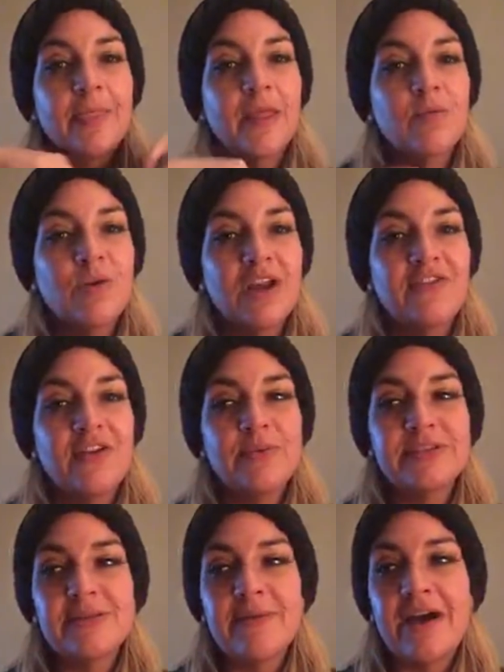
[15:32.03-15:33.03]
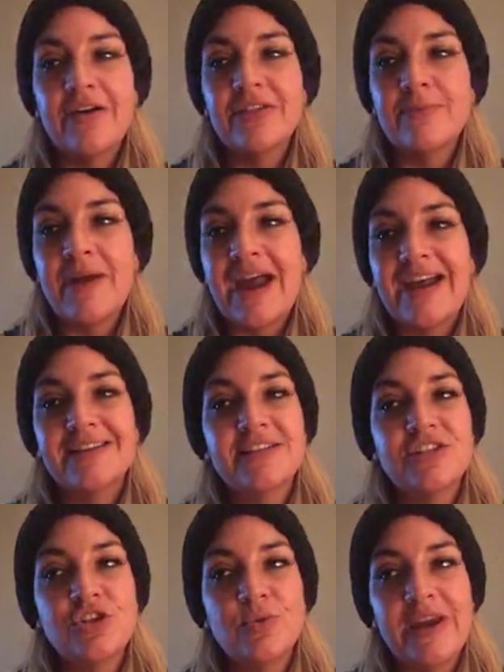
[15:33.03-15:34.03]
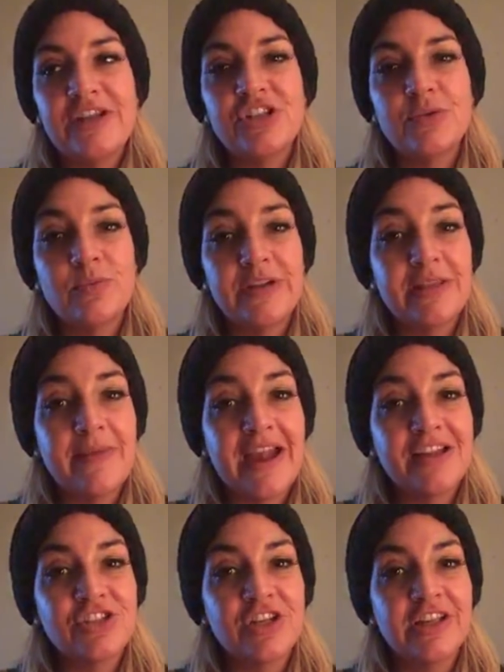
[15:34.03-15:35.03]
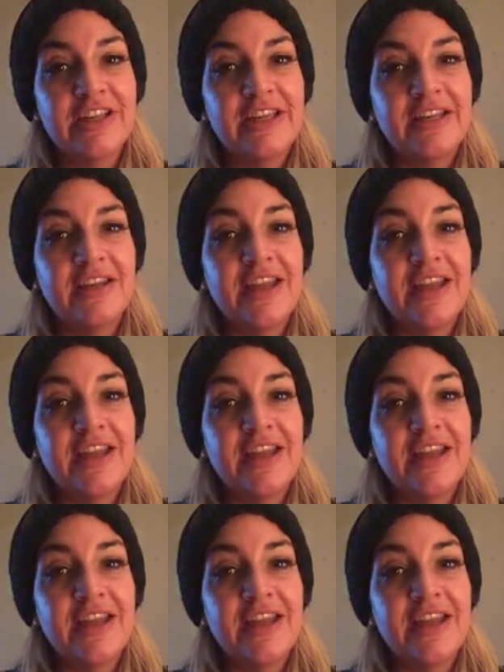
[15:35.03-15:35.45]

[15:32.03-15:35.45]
What if it was about the past situation with a masculine